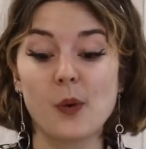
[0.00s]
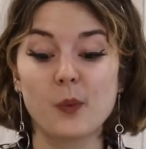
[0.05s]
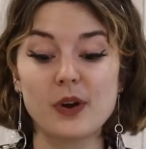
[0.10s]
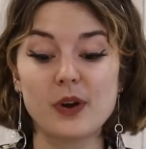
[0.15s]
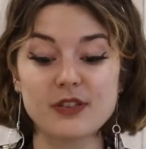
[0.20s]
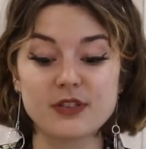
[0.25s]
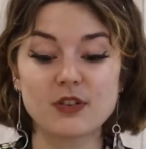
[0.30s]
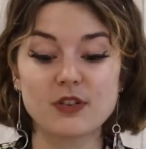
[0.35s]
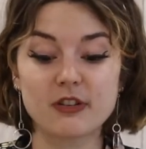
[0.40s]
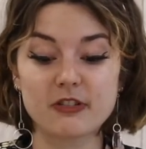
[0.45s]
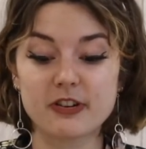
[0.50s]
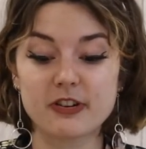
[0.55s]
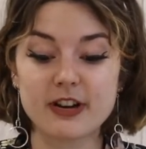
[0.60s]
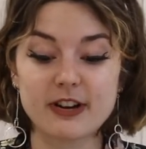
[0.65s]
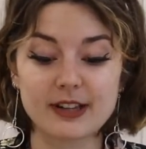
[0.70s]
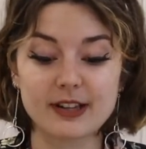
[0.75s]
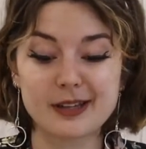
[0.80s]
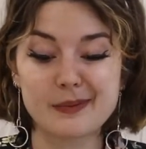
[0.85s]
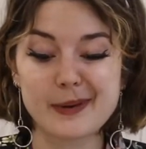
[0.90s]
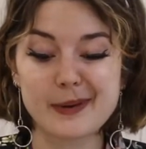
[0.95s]
With gonorrhea
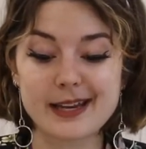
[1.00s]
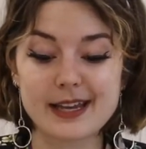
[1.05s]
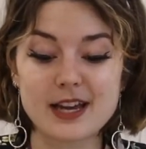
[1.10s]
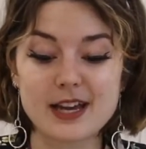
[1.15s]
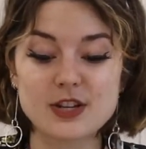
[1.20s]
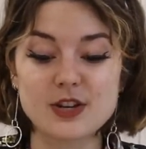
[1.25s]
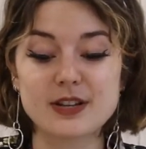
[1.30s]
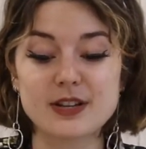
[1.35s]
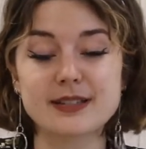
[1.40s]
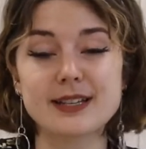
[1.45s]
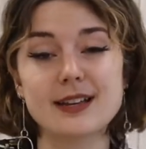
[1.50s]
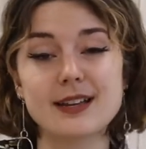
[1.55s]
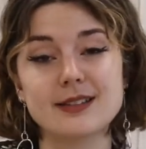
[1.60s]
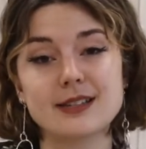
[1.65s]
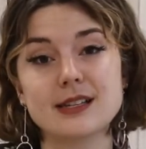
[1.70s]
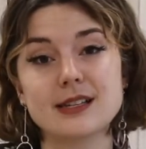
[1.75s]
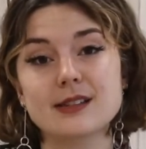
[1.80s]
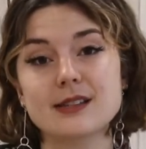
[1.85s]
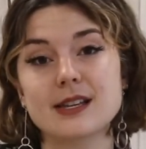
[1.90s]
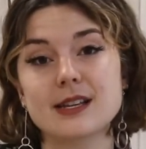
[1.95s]
and chlamydia, you can test
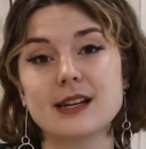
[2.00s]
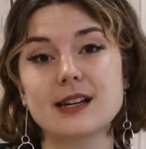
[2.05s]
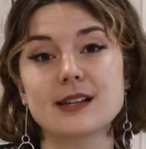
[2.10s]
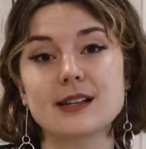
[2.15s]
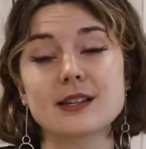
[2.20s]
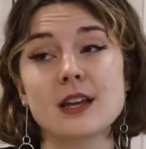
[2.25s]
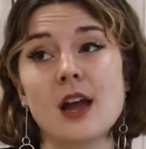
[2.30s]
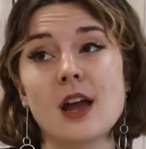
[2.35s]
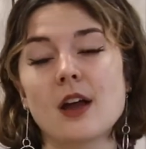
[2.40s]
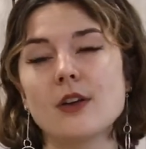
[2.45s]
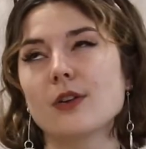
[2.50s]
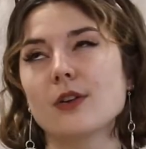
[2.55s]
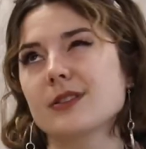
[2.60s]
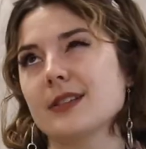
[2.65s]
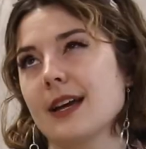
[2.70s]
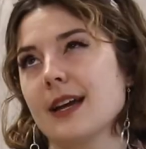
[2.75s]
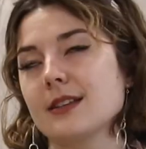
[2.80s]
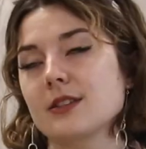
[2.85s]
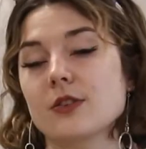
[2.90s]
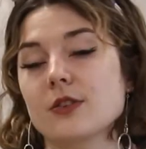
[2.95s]
these things,
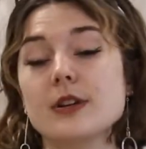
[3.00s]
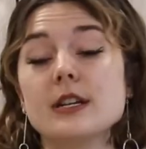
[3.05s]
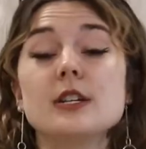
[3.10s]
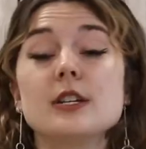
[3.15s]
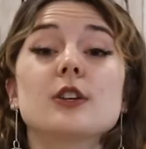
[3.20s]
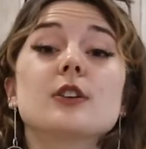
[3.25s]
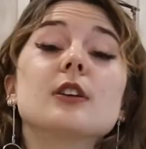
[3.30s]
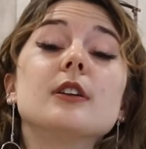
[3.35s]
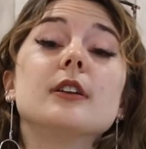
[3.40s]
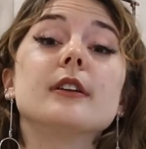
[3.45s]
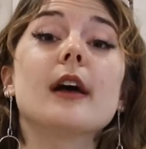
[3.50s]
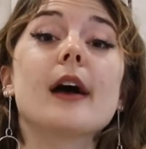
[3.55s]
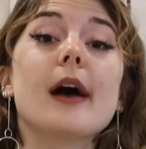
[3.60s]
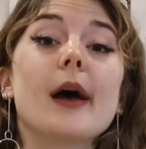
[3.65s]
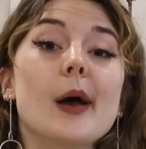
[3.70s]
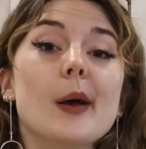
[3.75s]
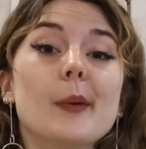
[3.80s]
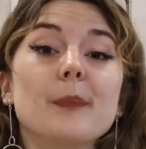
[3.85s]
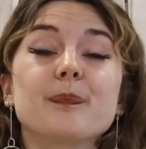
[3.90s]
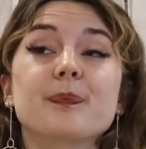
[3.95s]
you
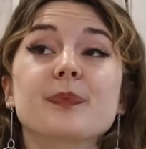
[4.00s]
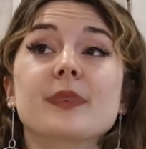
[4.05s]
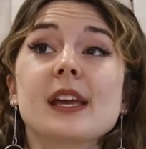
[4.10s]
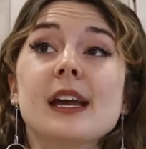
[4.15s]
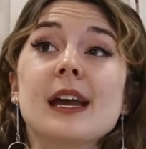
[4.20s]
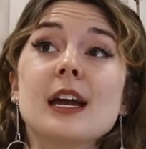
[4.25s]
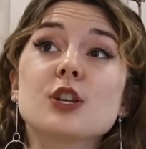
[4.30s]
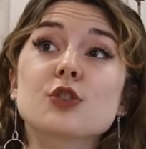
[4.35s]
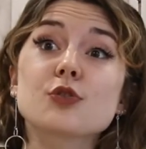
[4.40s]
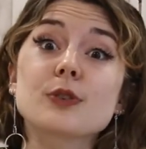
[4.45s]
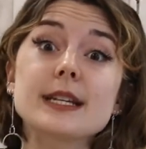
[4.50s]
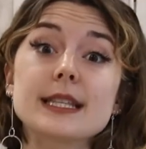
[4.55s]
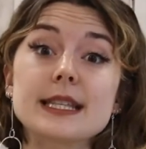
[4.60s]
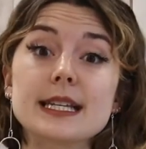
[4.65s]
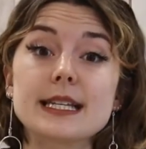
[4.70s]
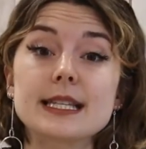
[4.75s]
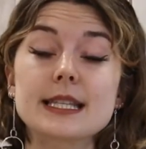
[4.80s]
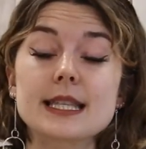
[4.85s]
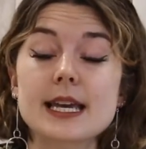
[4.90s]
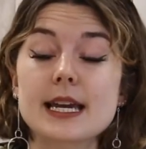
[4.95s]
can treat
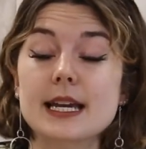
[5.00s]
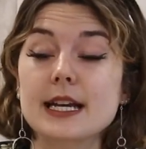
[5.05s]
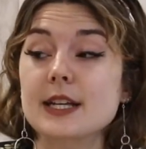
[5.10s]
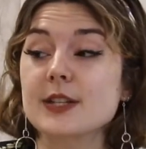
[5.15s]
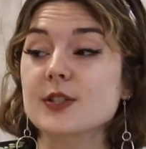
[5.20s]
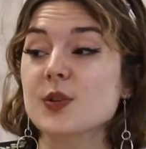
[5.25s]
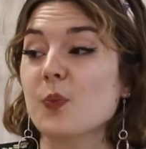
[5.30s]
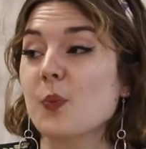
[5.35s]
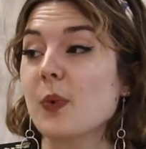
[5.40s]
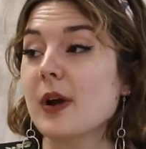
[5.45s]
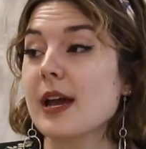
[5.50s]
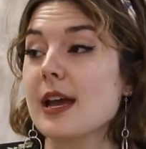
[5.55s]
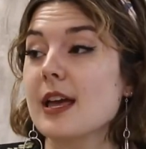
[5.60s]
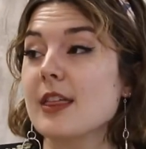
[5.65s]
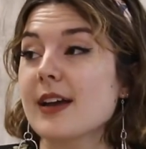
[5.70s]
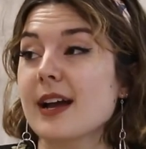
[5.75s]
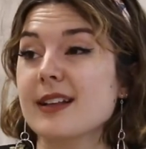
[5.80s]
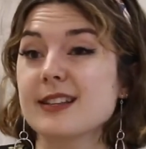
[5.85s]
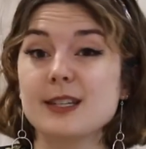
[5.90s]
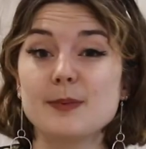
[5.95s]
these things
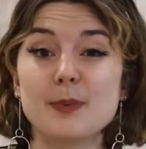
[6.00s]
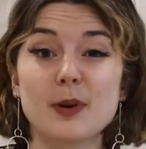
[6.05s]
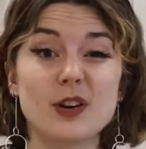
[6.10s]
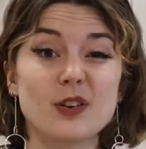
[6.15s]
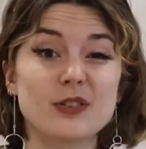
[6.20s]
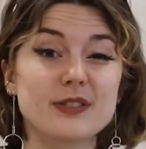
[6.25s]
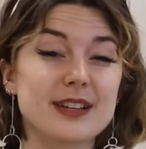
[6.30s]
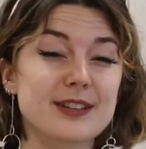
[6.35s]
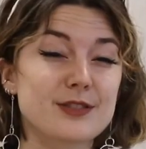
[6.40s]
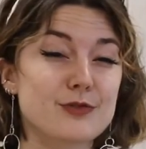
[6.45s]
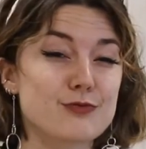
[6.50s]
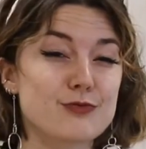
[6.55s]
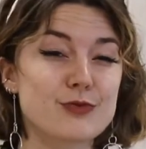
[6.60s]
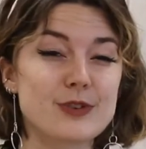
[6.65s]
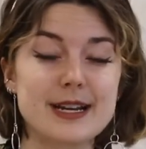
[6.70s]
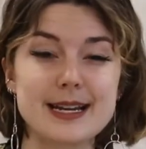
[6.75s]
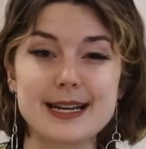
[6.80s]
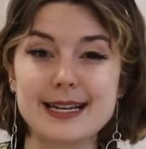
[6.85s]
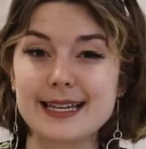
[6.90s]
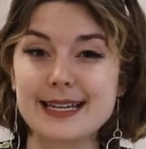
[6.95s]
with antibiotics
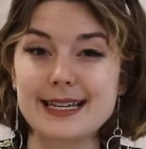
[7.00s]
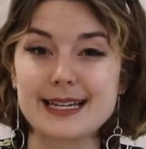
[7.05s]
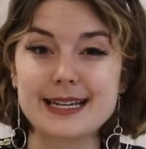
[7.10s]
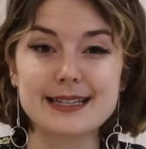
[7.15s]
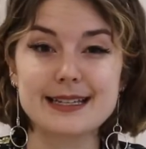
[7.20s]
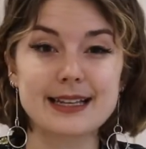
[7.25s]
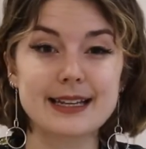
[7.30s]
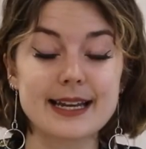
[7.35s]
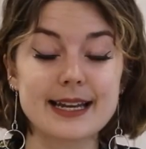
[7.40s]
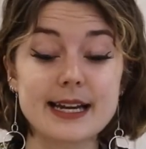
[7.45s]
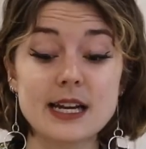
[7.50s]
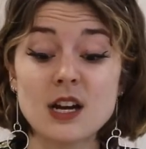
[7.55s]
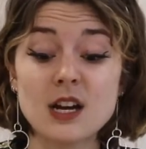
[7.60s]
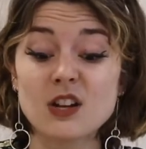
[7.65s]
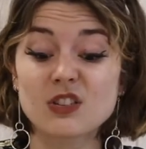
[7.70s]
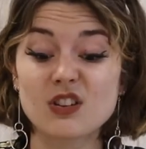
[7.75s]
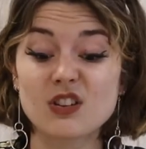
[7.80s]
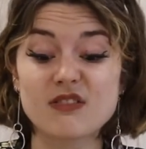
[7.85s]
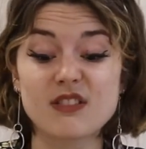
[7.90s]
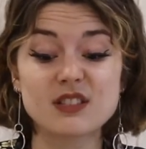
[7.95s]
really easily.
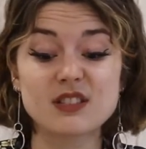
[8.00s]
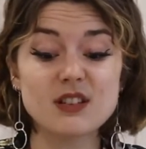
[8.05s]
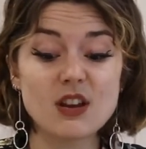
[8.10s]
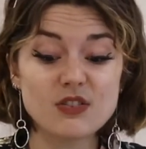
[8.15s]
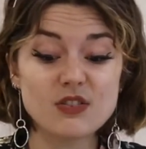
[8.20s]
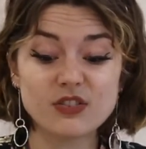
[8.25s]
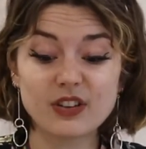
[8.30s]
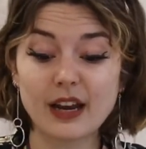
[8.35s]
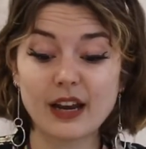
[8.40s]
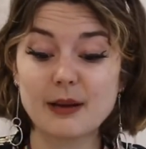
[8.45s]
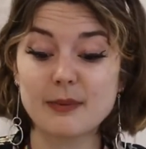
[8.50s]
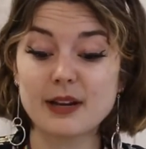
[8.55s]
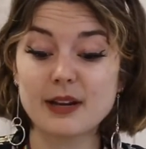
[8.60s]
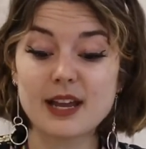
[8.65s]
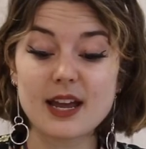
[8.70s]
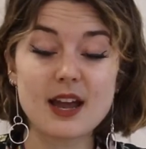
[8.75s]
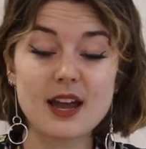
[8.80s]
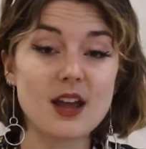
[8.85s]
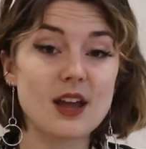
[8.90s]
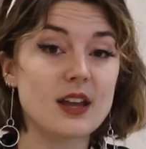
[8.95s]
So there's no shame in
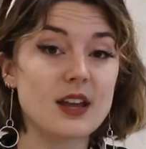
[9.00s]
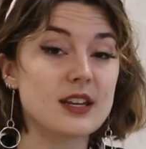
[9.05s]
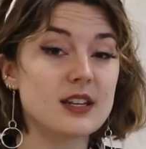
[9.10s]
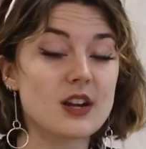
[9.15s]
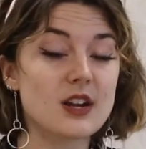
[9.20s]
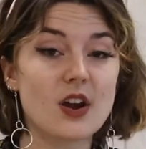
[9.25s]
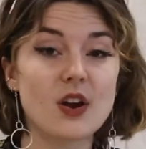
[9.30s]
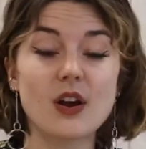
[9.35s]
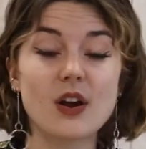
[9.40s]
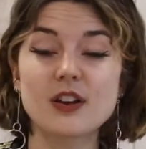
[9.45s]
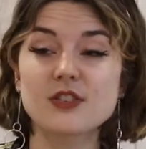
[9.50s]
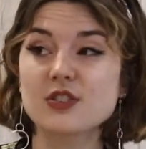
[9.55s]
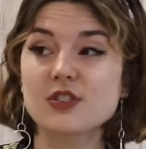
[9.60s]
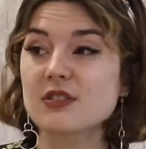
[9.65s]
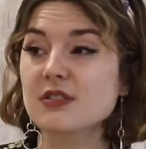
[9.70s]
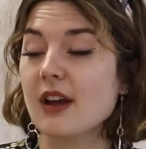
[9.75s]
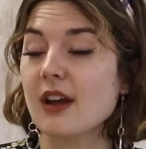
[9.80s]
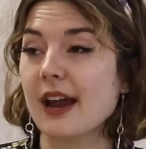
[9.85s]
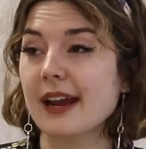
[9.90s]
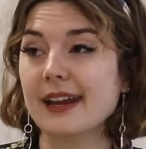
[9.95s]
it, you know,
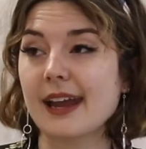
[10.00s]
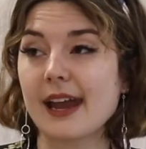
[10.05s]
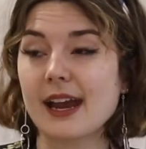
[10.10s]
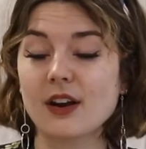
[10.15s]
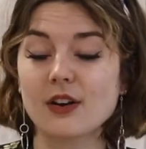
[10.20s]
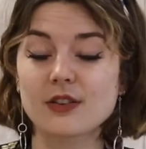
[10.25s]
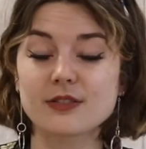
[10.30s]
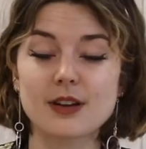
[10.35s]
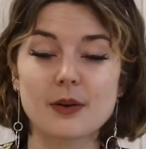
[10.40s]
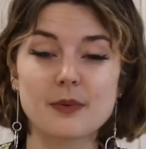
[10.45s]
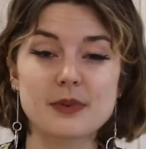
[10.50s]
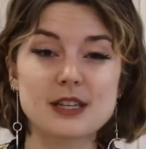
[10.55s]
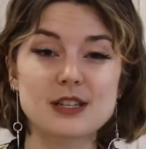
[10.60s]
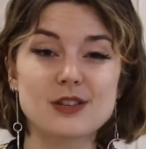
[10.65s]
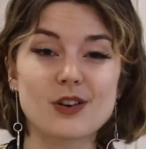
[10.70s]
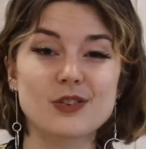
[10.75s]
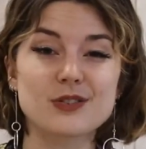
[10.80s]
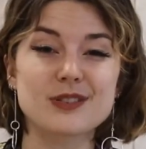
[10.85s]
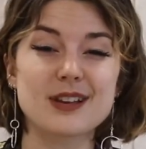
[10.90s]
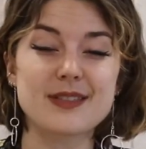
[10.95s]
just get in contact with your
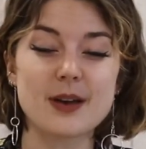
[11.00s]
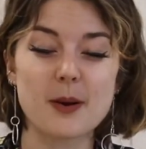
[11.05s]
doctor.